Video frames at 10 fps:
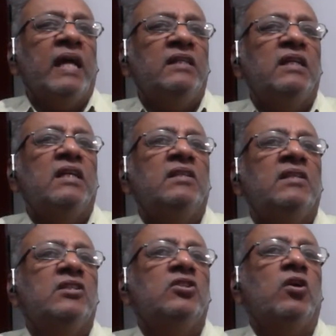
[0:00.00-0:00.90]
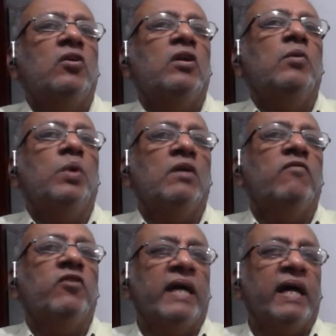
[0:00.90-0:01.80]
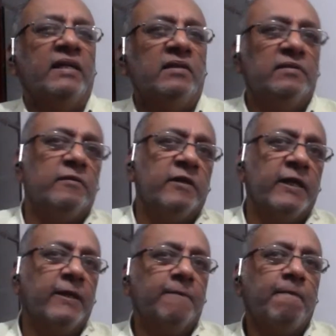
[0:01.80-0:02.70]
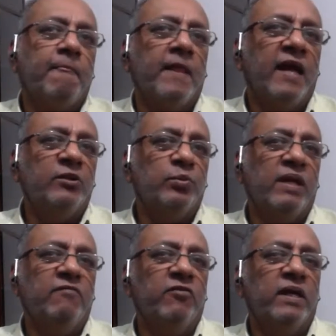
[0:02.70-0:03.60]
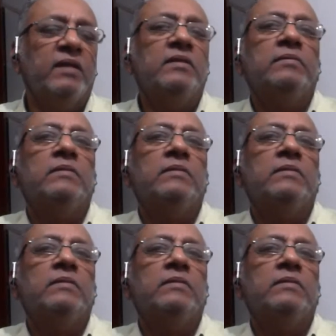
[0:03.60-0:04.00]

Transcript: that this is not going to work for that. Okay, as well for that.